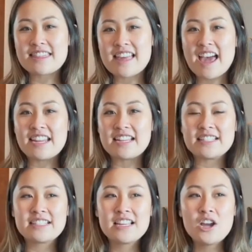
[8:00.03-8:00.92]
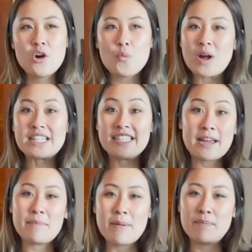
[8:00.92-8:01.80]
that is one step
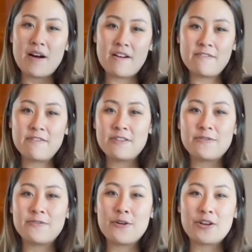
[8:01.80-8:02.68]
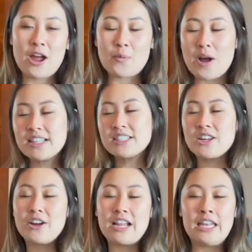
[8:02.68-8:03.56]
above the 491, so
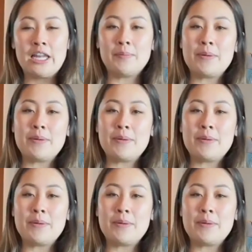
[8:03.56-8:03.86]
a little bit